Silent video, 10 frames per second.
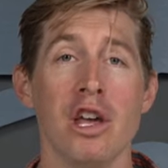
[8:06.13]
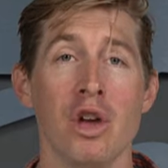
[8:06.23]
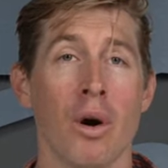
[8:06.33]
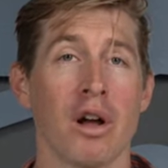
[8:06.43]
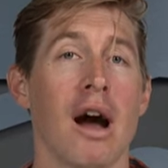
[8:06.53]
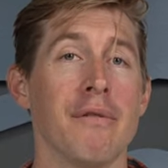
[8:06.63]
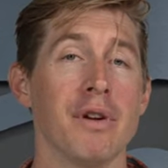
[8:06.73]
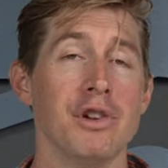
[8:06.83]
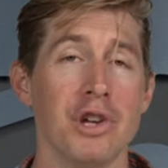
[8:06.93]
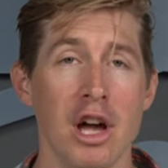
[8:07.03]
You want
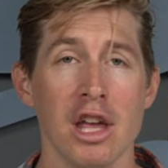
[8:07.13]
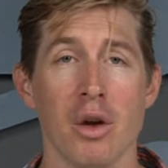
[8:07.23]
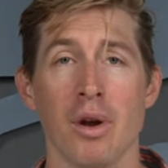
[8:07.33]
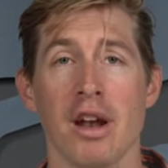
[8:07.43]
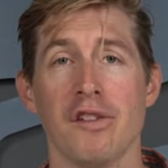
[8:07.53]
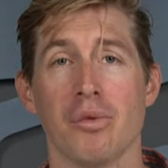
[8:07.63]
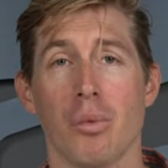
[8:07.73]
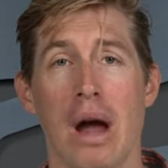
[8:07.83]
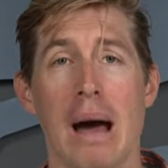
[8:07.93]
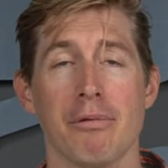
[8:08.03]
coverage, you want a nice
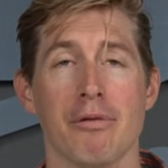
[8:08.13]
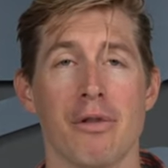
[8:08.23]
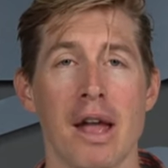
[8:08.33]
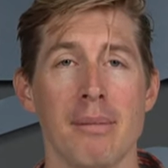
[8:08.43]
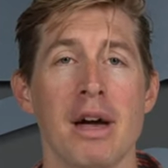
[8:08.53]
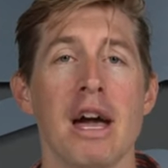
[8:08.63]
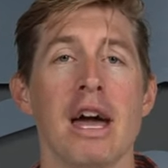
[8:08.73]
wrap frame,